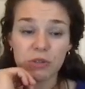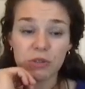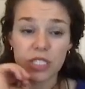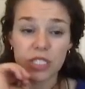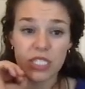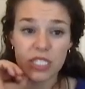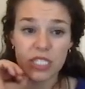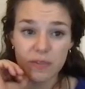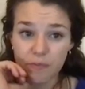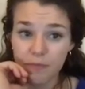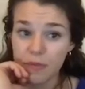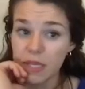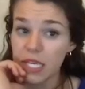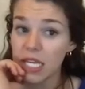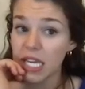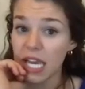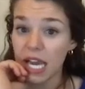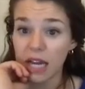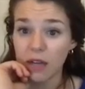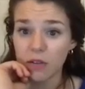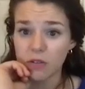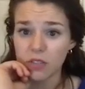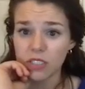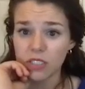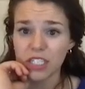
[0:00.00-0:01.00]
speak
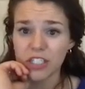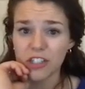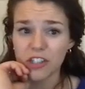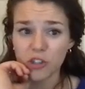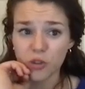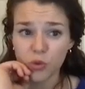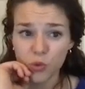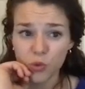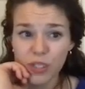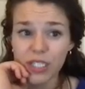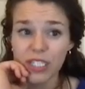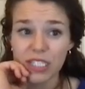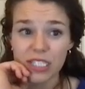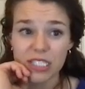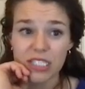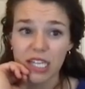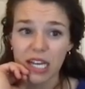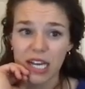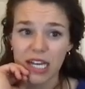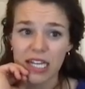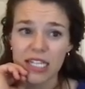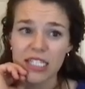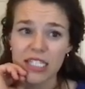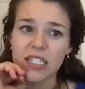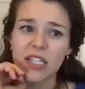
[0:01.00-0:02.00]
out and
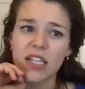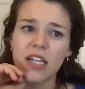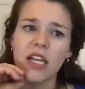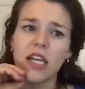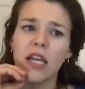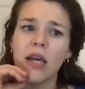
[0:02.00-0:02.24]
criticize